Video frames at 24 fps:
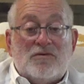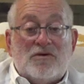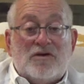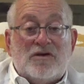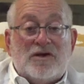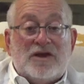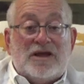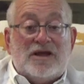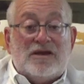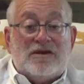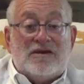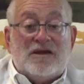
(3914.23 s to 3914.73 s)

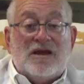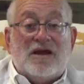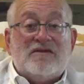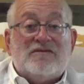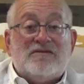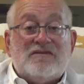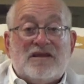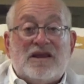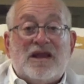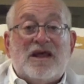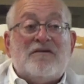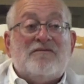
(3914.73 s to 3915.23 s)
where it
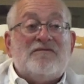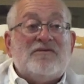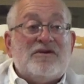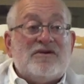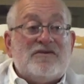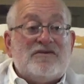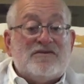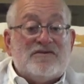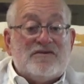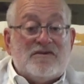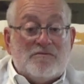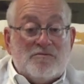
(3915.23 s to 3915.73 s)
does
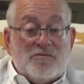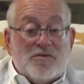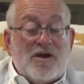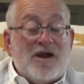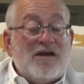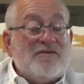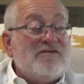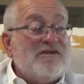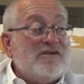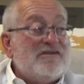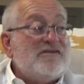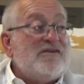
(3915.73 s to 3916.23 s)
leverage the
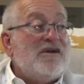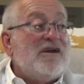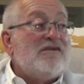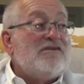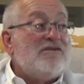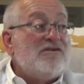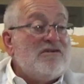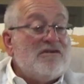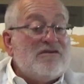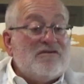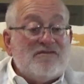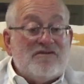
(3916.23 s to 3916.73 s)
private
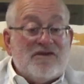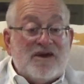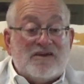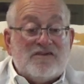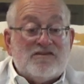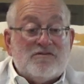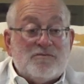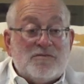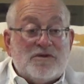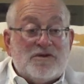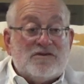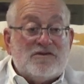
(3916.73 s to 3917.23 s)
sector
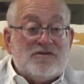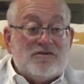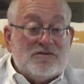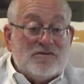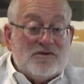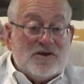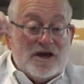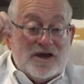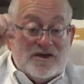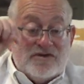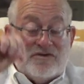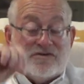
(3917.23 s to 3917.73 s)
investment
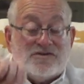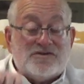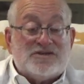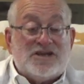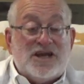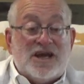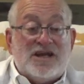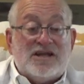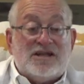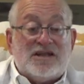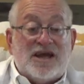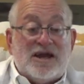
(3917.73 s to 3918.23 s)
to
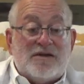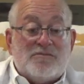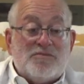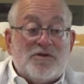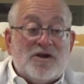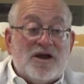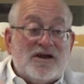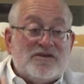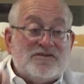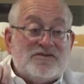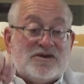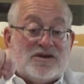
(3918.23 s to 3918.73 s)
undertake
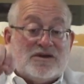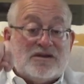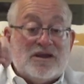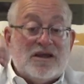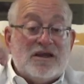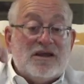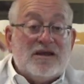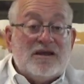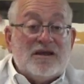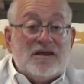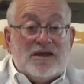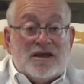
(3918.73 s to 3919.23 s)
that
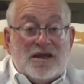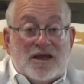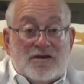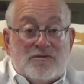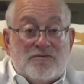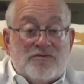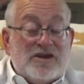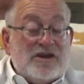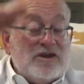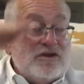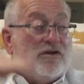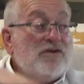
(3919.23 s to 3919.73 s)
project
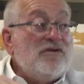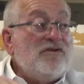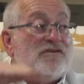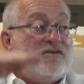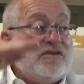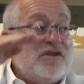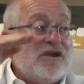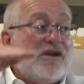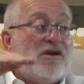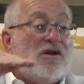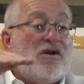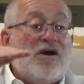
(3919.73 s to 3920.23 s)
and
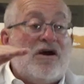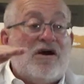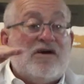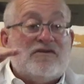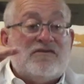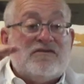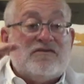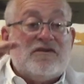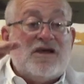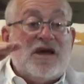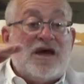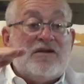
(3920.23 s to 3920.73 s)
reduce the
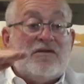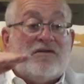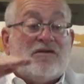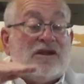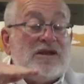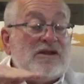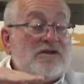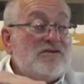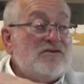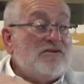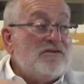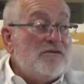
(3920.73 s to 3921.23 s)
costs
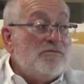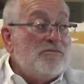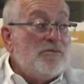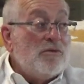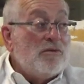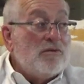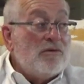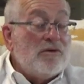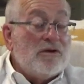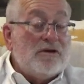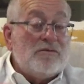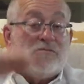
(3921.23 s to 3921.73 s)
not only to
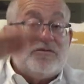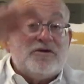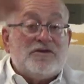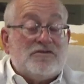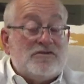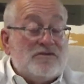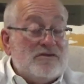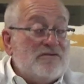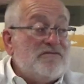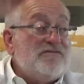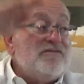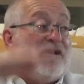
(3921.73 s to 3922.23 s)
the port,
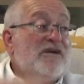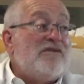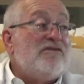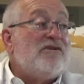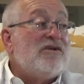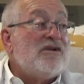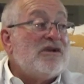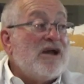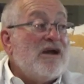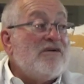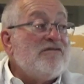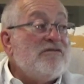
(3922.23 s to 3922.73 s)
but to the
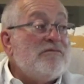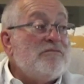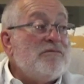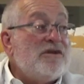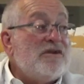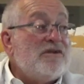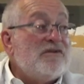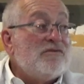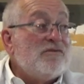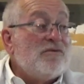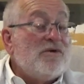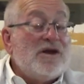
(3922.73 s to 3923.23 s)
federal
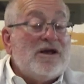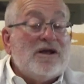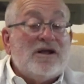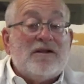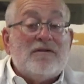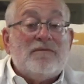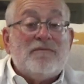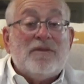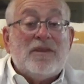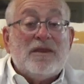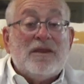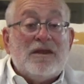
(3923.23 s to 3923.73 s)
government as
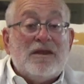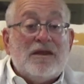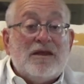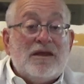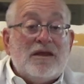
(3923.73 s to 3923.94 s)
well.